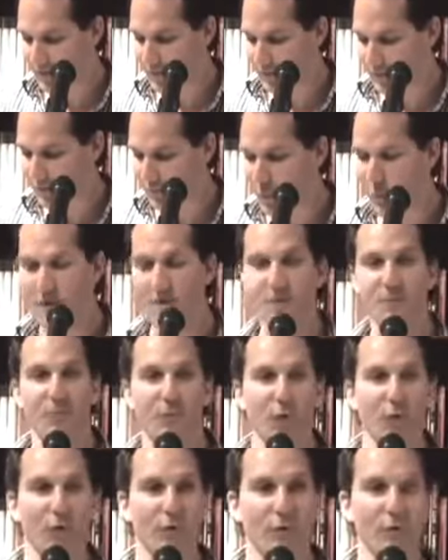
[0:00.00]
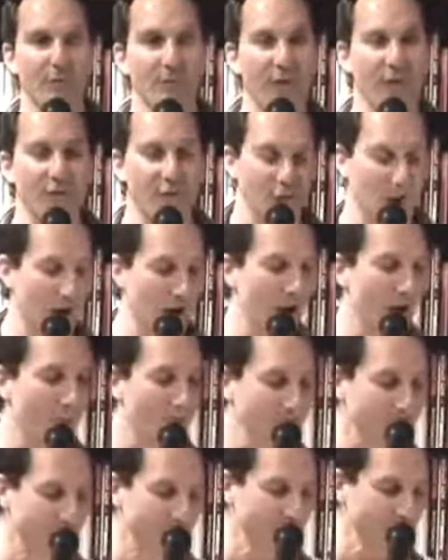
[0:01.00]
A voice broke from the intercom.